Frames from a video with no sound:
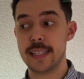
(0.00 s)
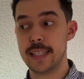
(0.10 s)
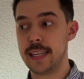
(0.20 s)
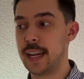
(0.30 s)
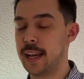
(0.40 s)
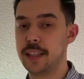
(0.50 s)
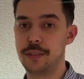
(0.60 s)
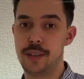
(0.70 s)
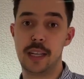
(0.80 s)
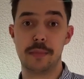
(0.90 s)
yeah, the
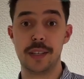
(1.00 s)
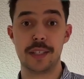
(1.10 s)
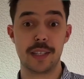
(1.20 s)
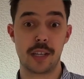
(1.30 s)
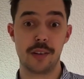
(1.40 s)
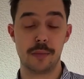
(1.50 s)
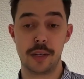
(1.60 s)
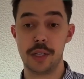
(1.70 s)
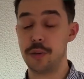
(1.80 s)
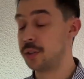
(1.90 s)
reliability is going to be
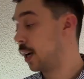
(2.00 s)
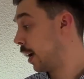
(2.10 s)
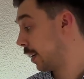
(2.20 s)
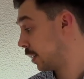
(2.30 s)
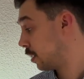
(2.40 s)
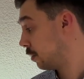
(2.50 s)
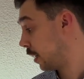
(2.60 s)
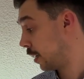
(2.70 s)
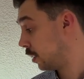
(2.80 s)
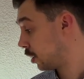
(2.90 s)
huge. And
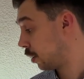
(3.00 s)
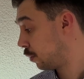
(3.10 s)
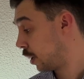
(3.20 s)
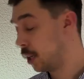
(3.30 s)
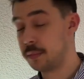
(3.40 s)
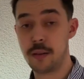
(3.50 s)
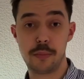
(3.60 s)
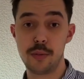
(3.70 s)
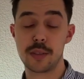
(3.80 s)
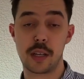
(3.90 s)
yeah, so far the
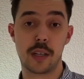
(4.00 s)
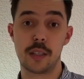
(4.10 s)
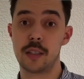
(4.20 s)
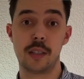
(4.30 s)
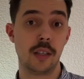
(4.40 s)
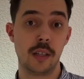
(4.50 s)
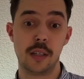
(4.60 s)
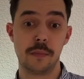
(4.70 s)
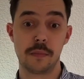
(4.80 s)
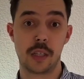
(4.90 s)
bamboos are
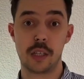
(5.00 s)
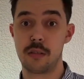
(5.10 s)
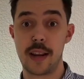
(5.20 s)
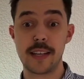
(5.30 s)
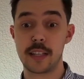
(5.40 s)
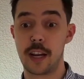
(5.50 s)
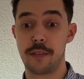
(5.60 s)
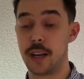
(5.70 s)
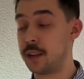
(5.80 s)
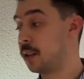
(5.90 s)
great. I've
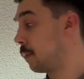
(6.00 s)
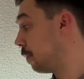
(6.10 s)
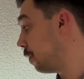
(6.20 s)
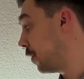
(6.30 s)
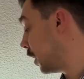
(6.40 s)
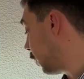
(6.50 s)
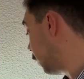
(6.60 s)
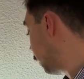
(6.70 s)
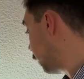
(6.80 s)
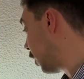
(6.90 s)
had
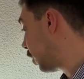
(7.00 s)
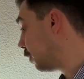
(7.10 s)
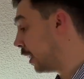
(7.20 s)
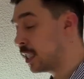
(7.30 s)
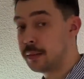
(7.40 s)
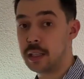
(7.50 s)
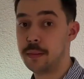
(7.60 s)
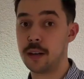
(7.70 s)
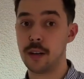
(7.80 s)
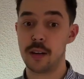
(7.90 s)
no complaints about them
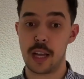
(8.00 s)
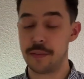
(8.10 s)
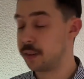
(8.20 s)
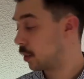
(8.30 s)
at all. I've done